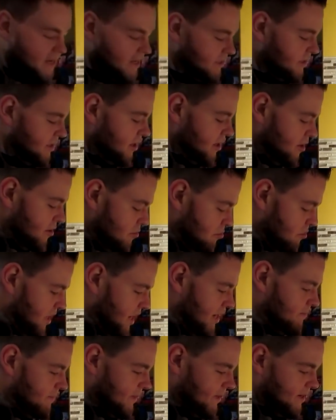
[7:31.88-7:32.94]
guys,
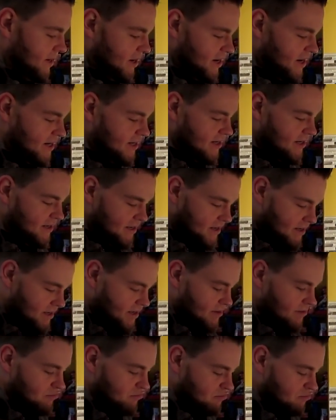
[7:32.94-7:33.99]
piping hot
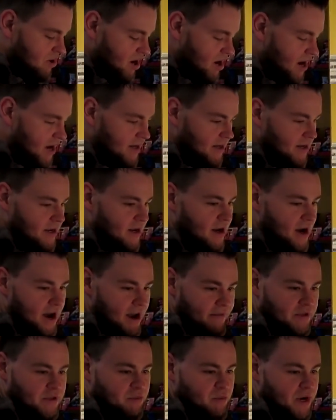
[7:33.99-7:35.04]
pot.
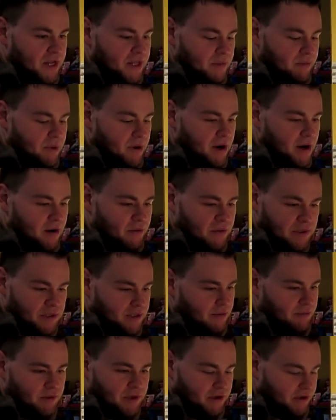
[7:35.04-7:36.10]
I've sprayed the pot with
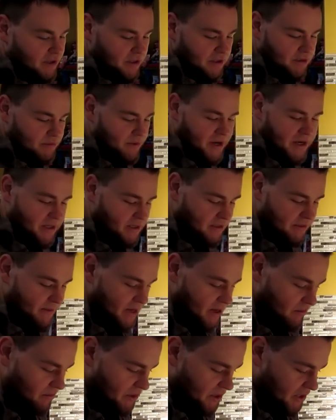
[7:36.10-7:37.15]
some cooking spray, doesn't
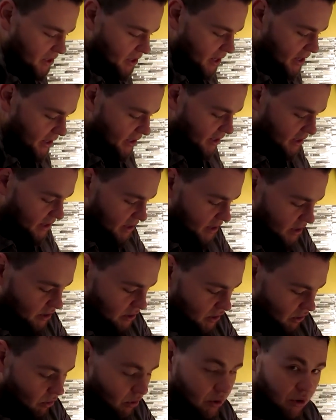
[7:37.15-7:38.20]
matter which kind.
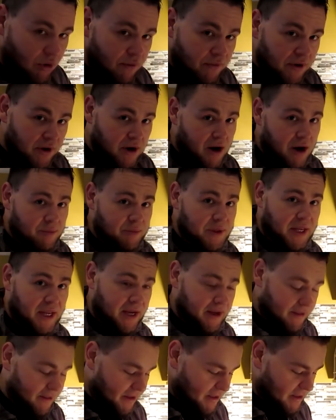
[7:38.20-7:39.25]
Don't
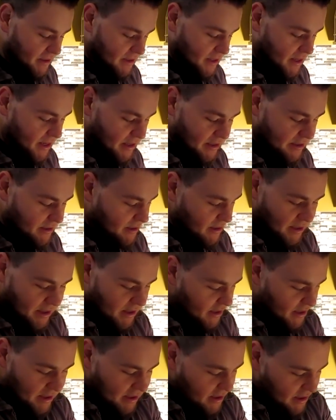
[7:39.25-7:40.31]
overcomplicate things, guys.
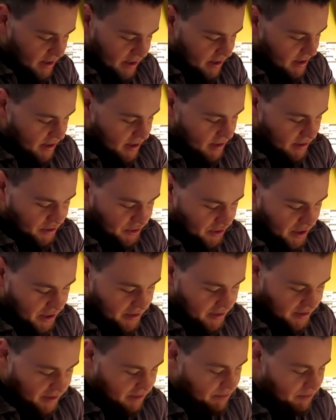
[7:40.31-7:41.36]

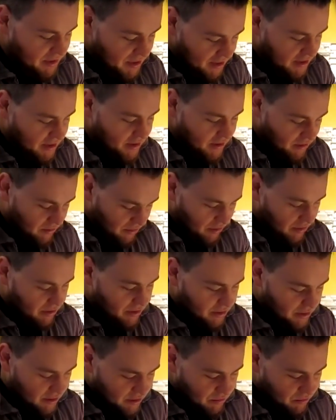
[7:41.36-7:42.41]
Trust me and
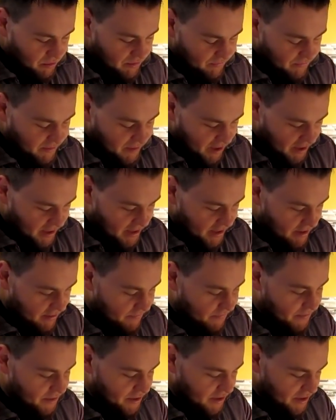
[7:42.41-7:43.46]
Nicole. We've done it
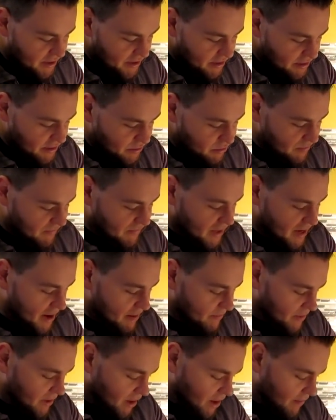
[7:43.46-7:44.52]
for years. We've
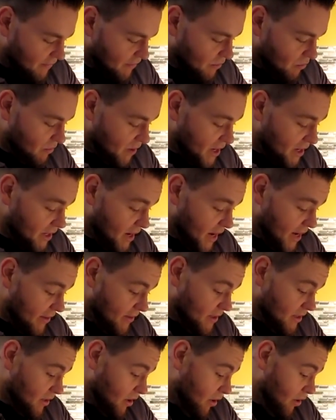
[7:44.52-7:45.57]
kept off the weight. And
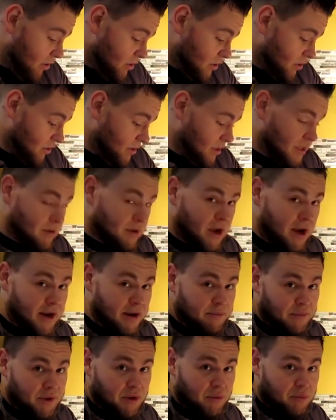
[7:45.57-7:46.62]
this also, this kind
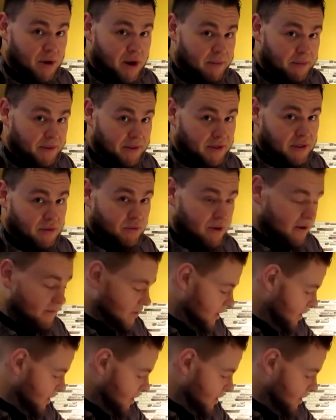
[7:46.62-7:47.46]
of meal prep and this way of